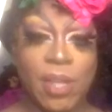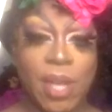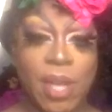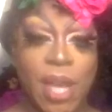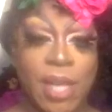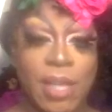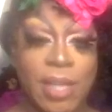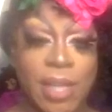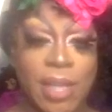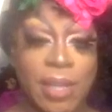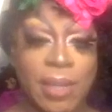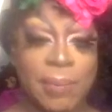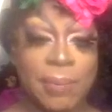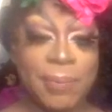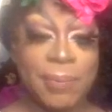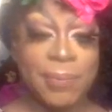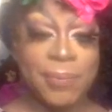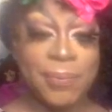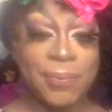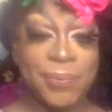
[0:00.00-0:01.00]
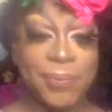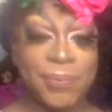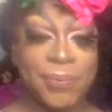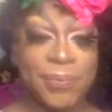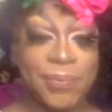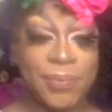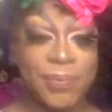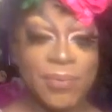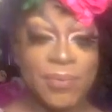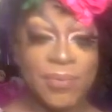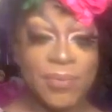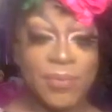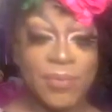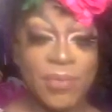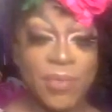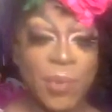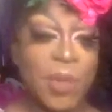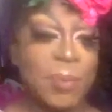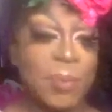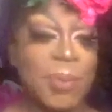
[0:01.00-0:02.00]
hi Kim
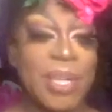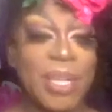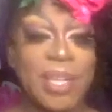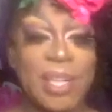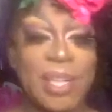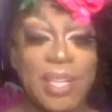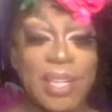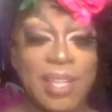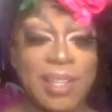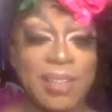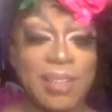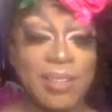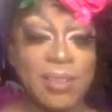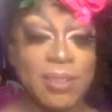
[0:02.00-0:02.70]
or Pinky.